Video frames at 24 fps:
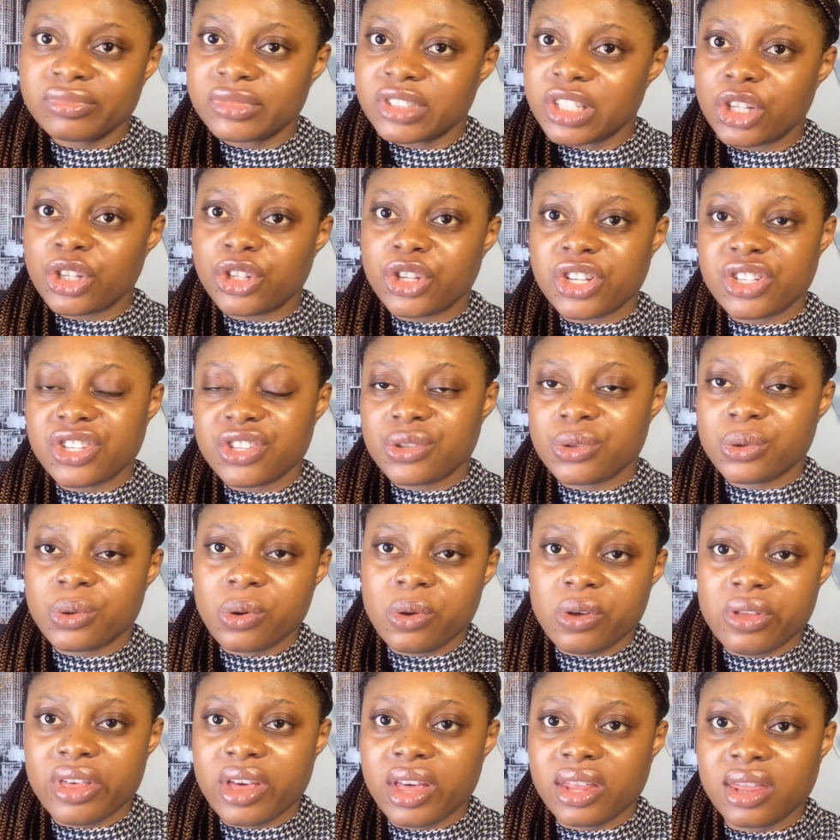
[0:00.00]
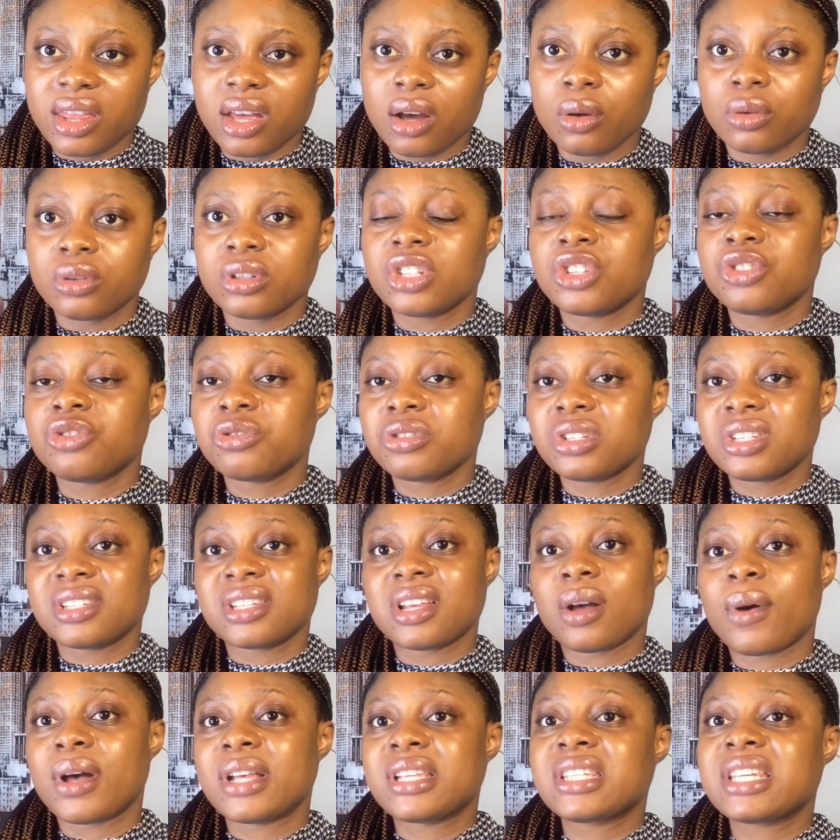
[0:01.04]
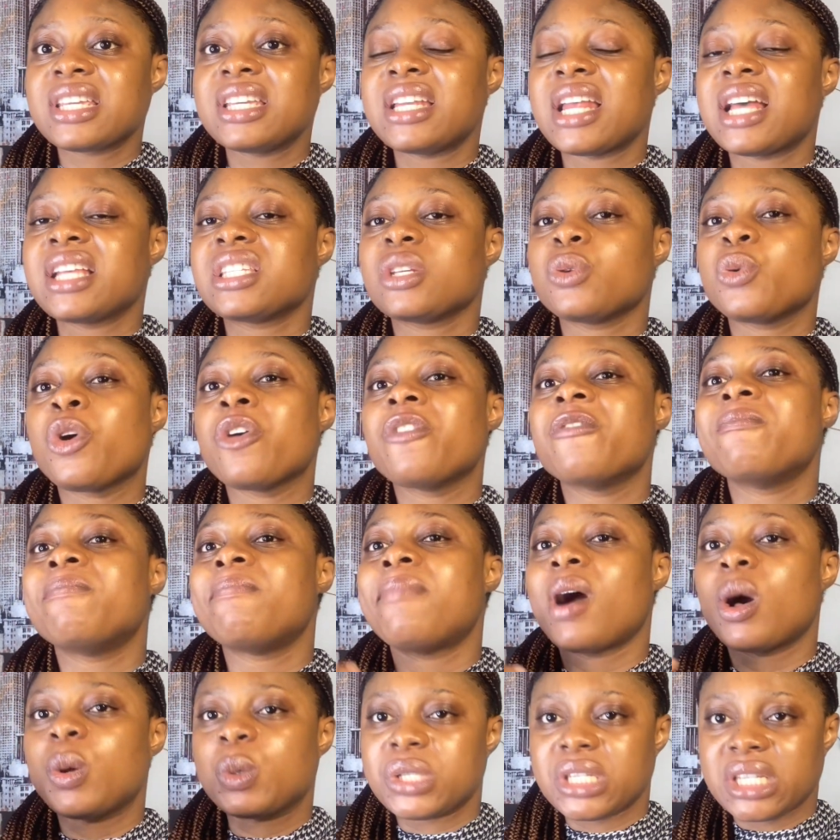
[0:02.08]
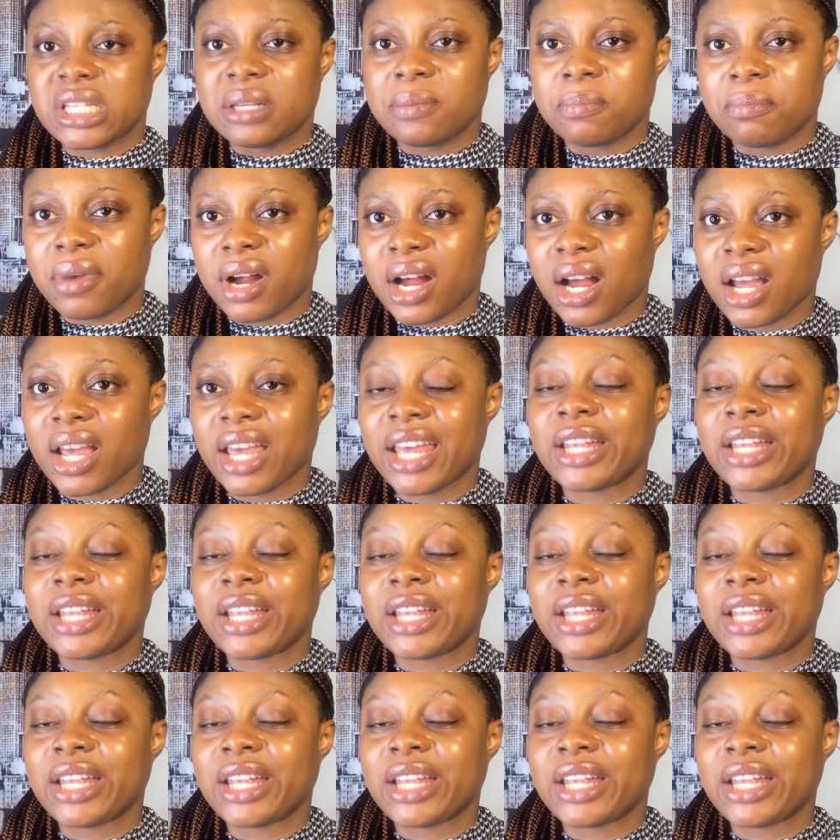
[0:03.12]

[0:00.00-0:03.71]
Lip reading: You just need to cut that down. The truth is, our skin has a way of bouncing back.